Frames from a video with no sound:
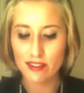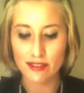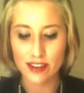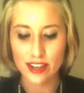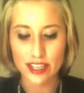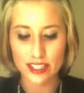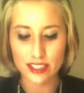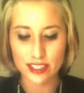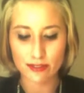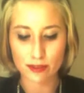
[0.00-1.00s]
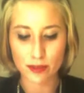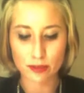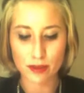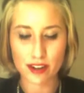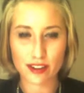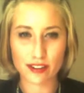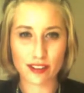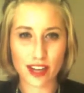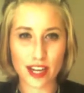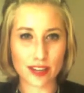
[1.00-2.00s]
very easily for most part
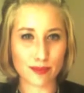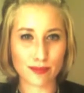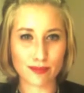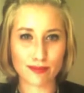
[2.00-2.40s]
and I'm